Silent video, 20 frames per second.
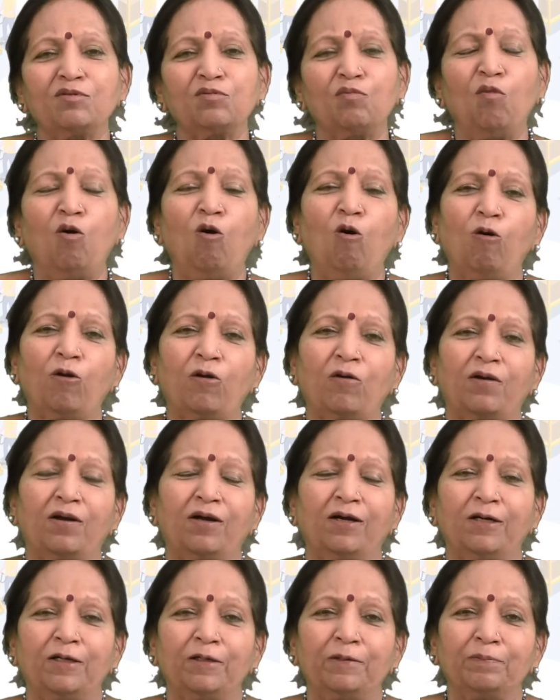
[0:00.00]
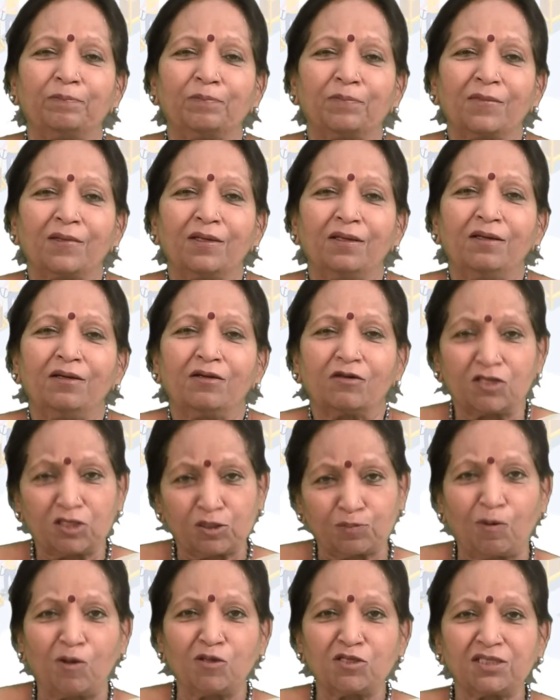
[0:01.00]
more
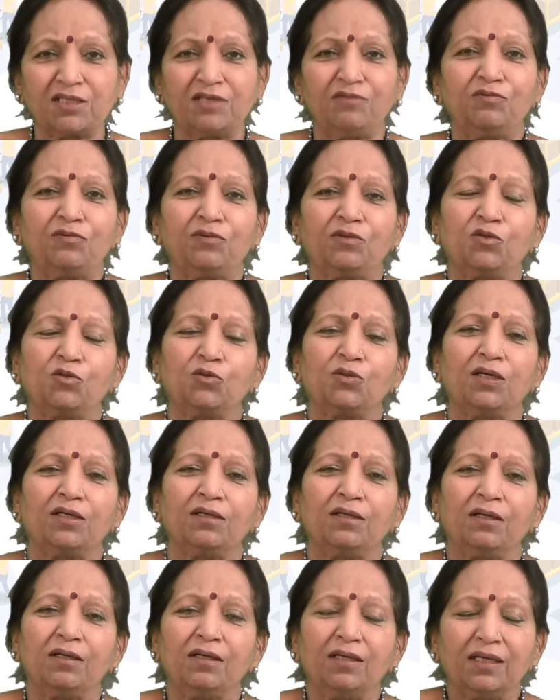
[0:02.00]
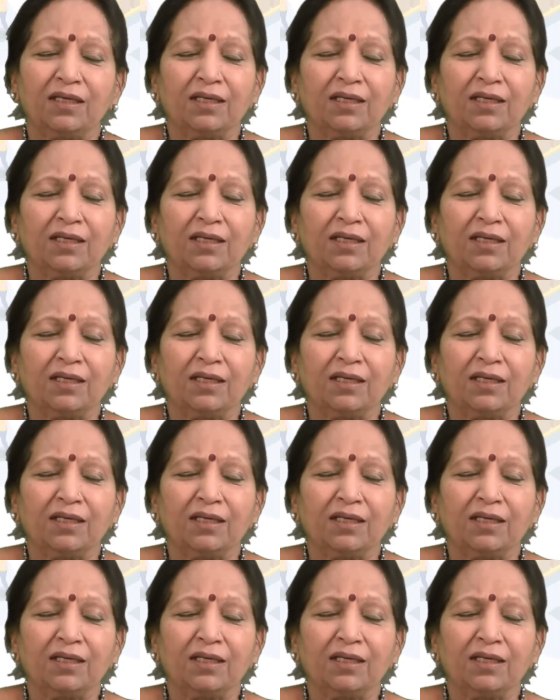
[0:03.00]
responsive to the